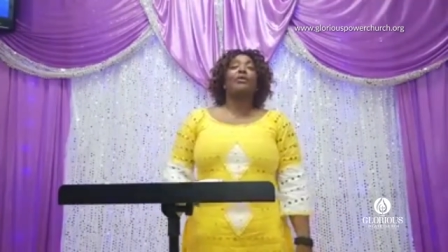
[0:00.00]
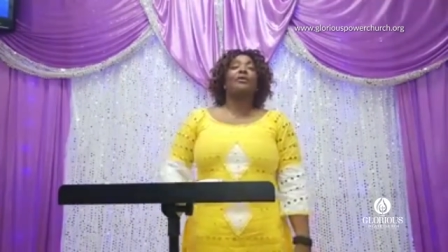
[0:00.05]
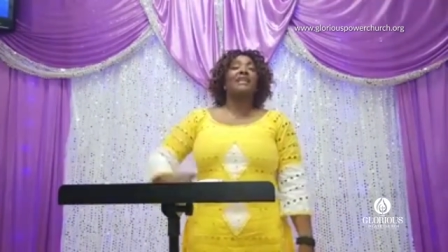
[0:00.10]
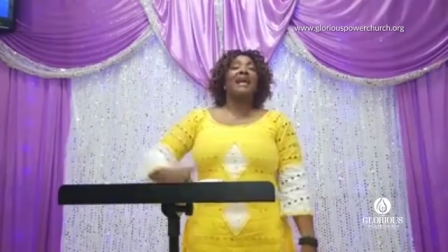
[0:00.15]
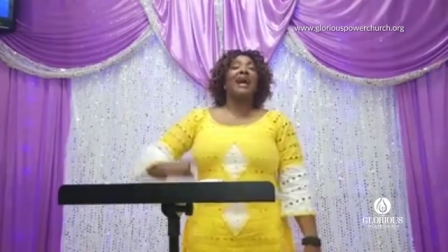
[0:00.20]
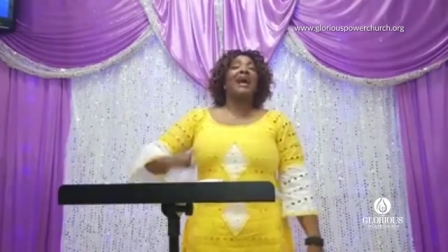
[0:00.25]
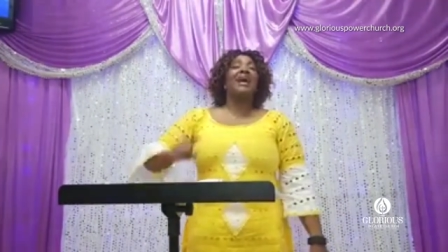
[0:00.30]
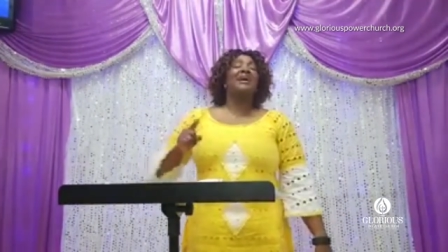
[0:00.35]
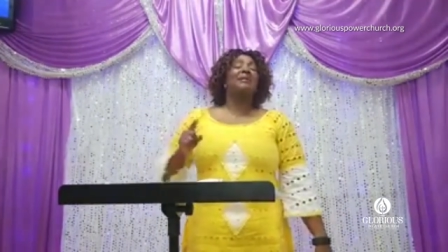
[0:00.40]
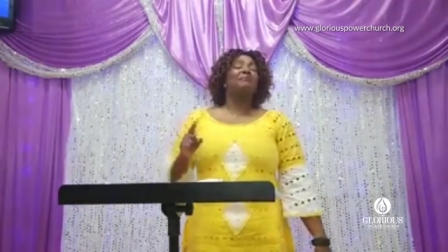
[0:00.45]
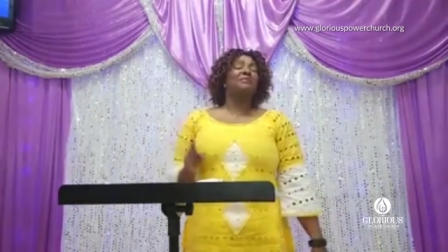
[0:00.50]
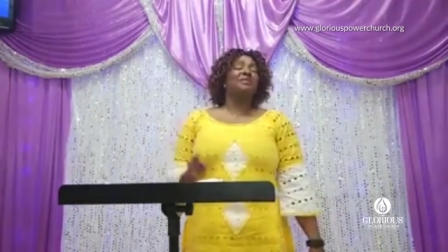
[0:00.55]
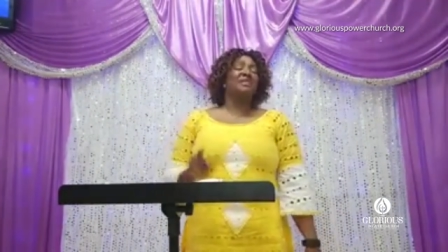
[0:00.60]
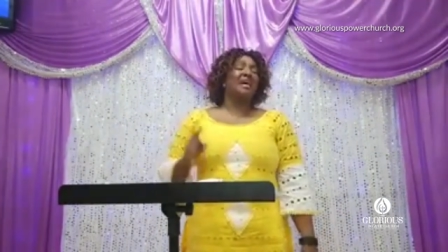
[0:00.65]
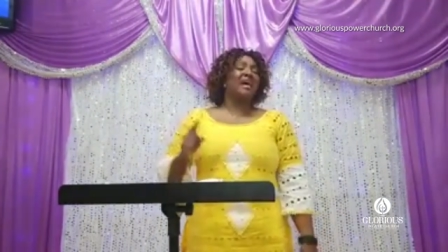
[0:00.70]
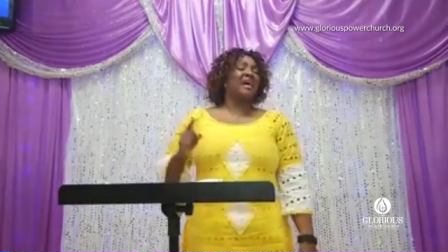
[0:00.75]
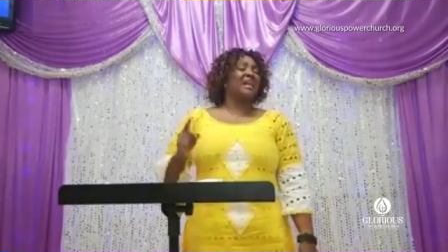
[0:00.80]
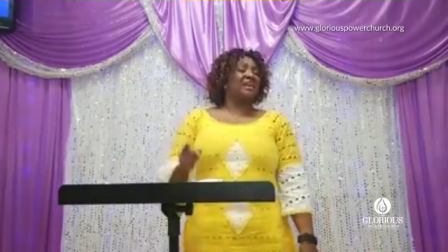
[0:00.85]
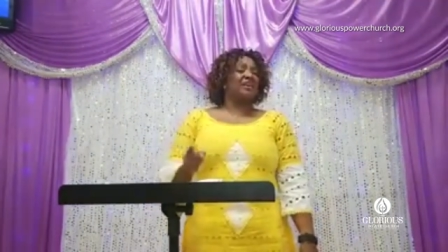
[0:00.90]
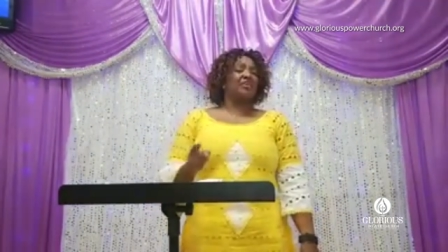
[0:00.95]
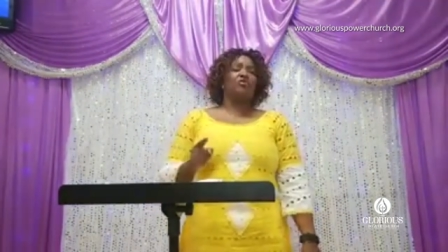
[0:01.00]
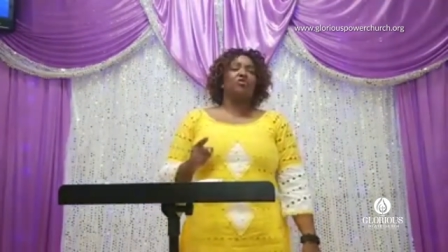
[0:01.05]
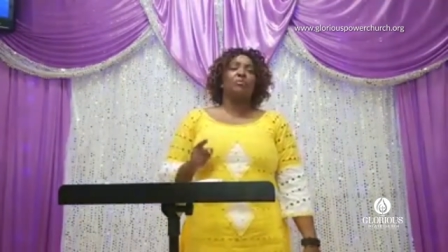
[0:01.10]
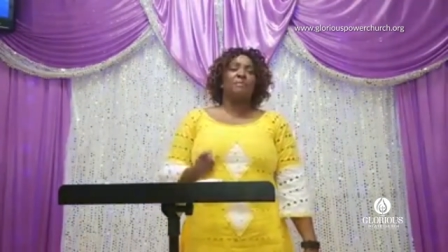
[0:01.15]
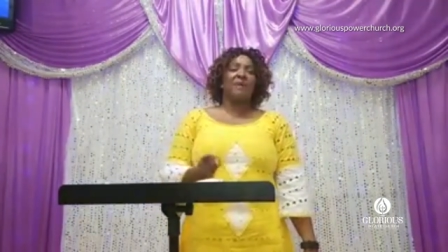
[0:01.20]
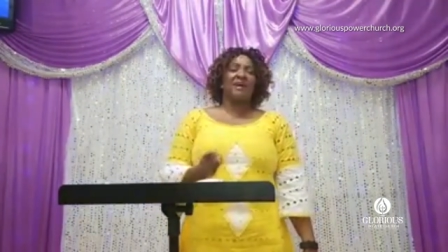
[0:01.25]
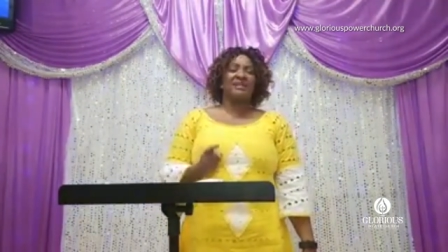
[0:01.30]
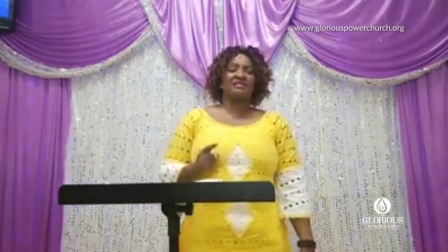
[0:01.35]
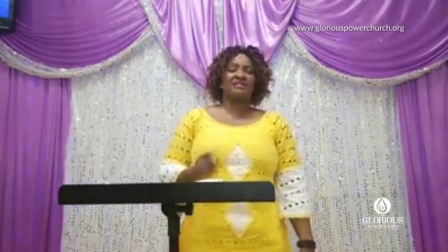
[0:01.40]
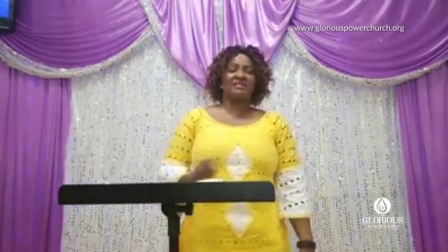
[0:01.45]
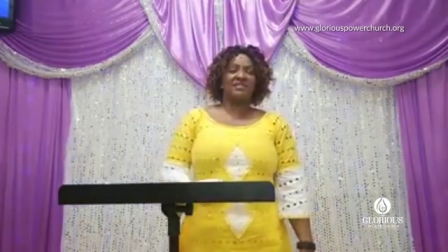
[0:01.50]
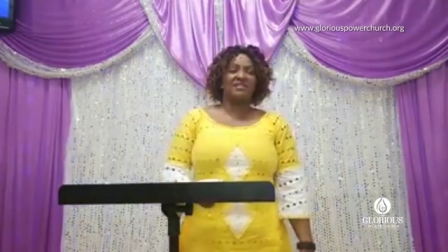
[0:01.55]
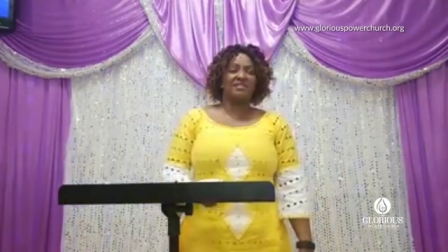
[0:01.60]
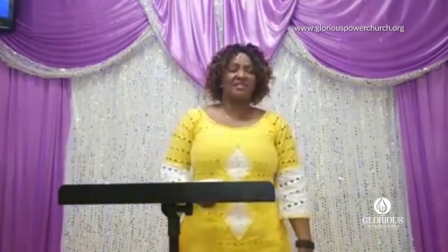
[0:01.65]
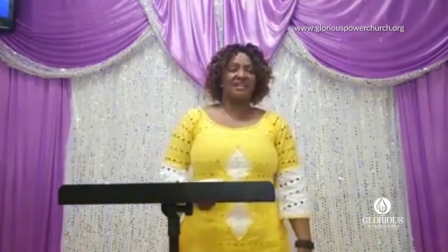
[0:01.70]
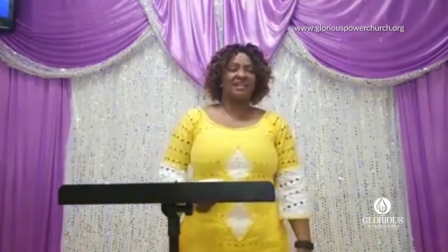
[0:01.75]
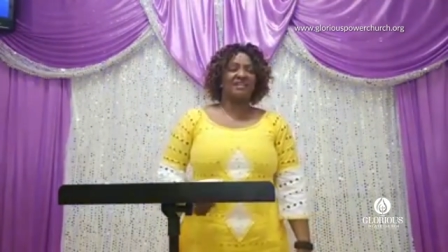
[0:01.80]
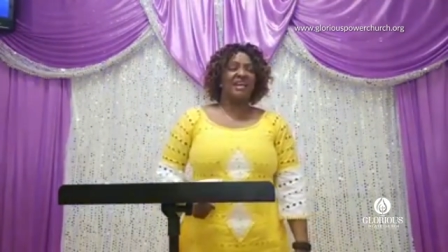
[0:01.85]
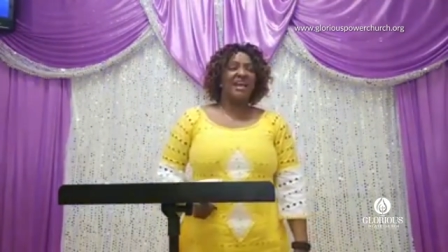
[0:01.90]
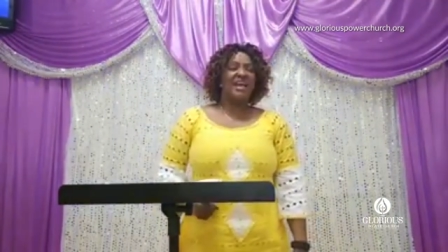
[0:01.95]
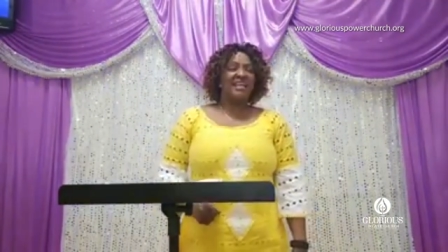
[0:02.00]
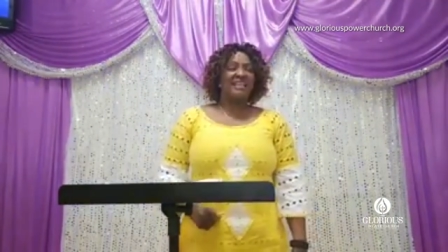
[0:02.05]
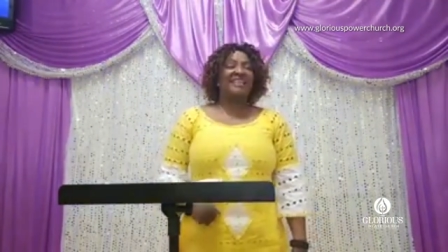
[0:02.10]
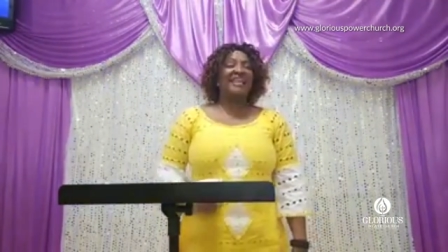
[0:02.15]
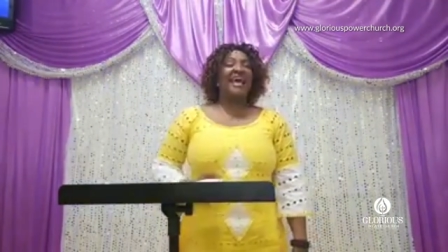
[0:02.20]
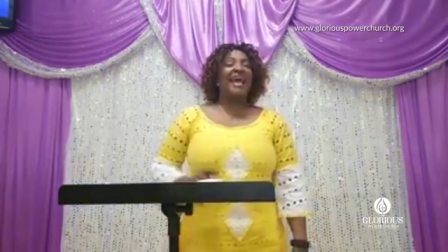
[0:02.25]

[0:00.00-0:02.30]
because I am telling you, my sisters, mm.